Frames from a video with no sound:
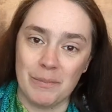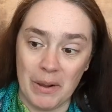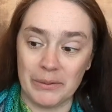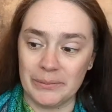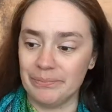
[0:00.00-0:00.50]

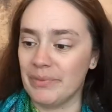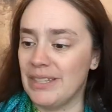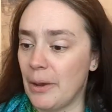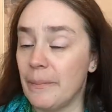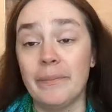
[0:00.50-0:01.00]
Mountain.
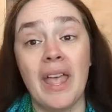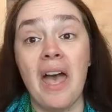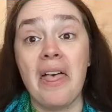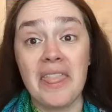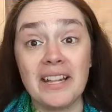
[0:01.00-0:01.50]
So
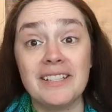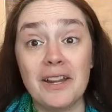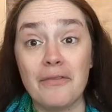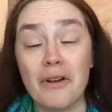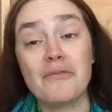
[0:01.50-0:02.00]
that's
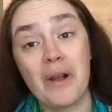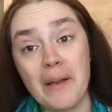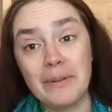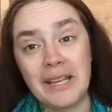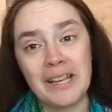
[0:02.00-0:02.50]
enough
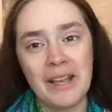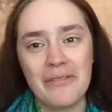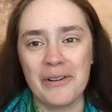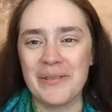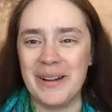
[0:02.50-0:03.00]
rambling
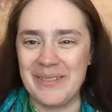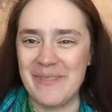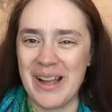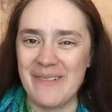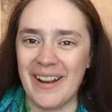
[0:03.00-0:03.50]
for what am
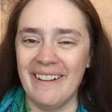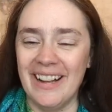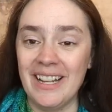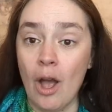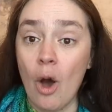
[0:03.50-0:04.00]
I
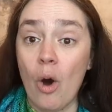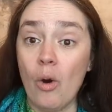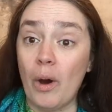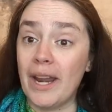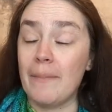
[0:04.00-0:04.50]
wearing.
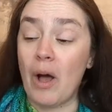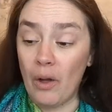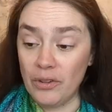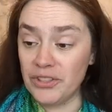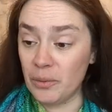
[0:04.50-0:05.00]
Oh, and I'm
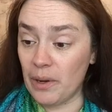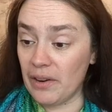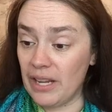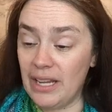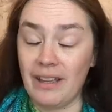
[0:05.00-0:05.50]
also
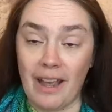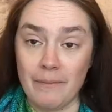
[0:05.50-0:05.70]
wearing,